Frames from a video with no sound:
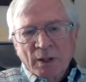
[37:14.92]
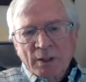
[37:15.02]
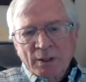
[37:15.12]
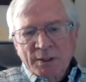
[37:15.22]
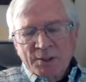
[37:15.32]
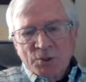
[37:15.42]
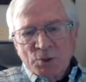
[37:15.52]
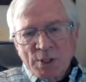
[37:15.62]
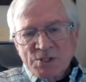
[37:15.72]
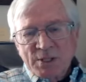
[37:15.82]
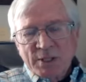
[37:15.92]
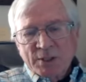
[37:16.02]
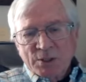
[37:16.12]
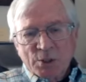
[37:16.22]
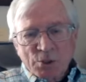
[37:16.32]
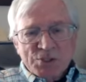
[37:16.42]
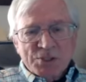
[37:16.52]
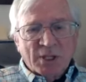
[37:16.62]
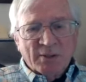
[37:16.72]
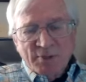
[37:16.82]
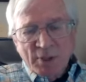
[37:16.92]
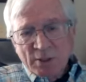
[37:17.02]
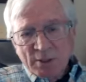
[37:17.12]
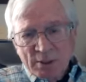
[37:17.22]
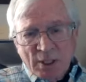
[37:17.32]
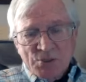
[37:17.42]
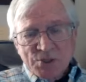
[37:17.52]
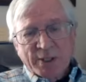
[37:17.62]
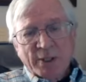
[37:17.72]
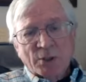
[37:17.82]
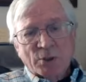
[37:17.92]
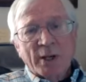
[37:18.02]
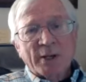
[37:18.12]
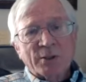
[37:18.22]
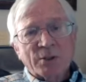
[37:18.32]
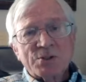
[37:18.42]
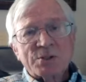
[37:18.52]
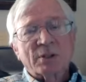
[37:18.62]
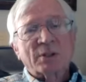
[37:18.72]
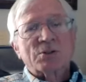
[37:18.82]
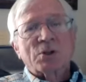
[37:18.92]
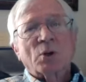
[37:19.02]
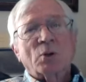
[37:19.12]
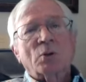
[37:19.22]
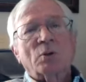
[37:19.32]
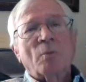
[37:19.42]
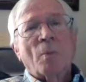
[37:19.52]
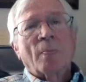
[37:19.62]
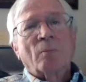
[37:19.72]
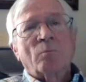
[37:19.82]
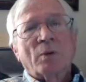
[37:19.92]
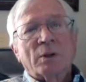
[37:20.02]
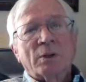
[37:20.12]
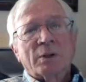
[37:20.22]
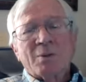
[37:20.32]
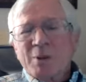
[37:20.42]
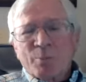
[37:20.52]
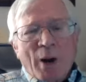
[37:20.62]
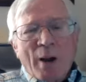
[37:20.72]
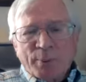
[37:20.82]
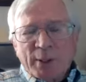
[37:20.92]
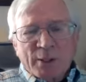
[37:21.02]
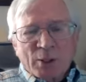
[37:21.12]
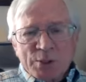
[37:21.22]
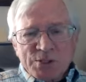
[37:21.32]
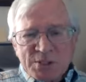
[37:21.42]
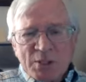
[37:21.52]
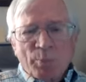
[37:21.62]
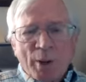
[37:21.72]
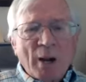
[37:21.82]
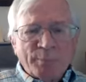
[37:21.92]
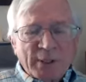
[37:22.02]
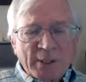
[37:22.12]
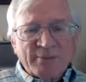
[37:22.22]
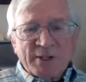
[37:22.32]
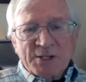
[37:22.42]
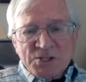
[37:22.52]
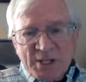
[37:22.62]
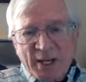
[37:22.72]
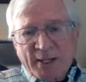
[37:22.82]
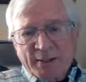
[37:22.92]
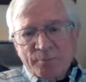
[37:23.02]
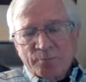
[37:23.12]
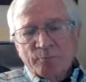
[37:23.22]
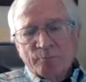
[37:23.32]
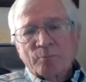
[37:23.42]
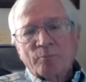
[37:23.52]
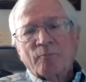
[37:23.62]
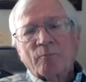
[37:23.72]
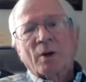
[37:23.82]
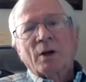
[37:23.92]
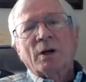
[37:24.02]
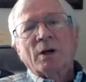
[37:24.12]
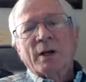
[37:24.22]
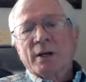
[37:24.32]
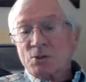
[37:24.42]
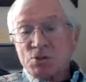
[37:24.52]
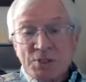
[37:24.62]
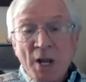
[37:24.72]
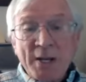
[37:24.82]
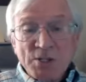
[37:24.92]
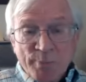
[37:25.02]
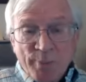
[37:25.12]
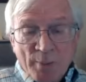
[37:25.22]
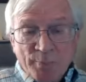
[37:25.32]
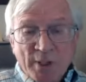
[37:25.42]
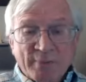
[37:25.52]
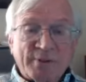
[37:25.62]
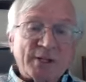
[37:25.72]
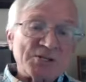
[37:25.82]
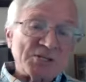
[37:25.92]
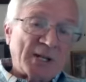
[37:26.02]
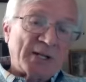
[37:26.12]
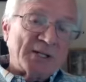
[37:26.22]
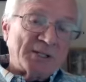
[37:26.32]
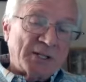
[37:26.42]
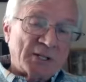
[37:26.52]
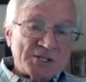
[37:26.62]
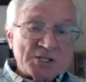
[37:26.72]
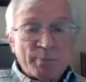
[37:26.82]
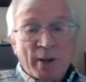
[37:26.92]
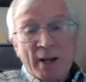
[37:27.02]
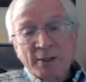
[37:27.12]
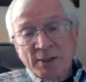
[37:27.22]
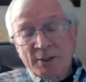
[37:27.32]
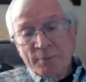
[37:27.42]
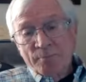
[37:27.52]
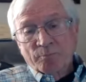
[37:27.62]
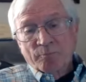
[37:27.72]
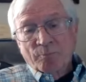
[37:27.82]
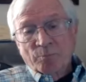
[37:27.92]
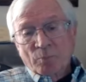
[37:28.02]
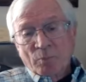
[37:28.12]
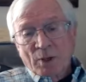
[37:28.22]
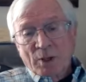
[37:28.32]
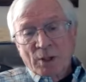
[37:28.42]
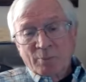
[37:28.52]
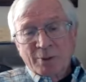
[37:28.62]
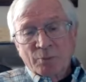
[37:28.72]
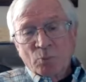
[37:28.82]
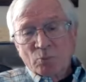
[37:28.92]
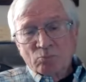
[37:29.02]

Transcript: that the trustee could use to give to unsecured creditors. So the property, though, it's still property of the estate. And it stays property of the estate until it's abandoned. But